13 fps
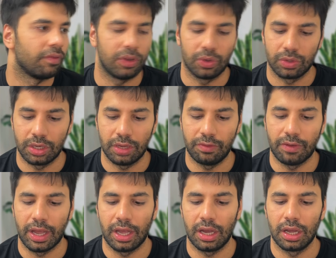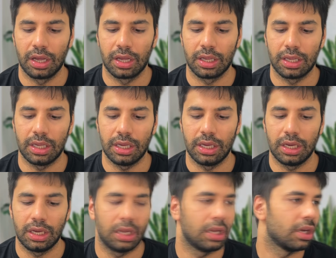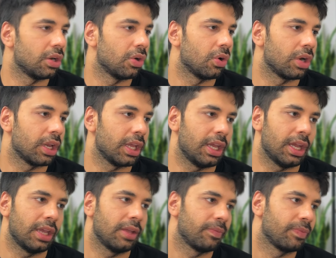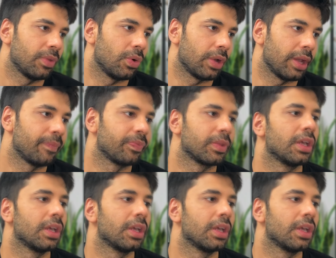Veo3 via key.ai. Okay.